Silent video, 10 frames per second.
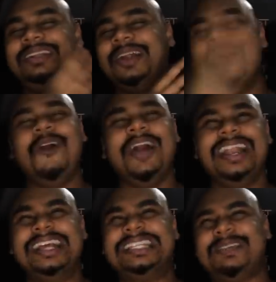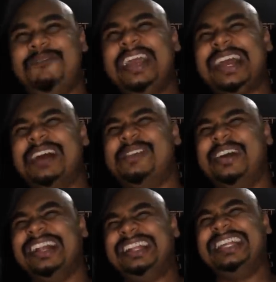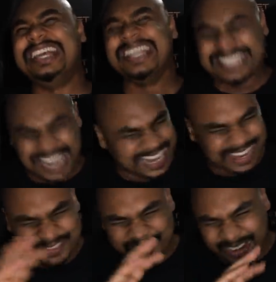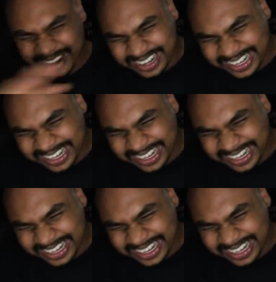don't want to speak about this anymore.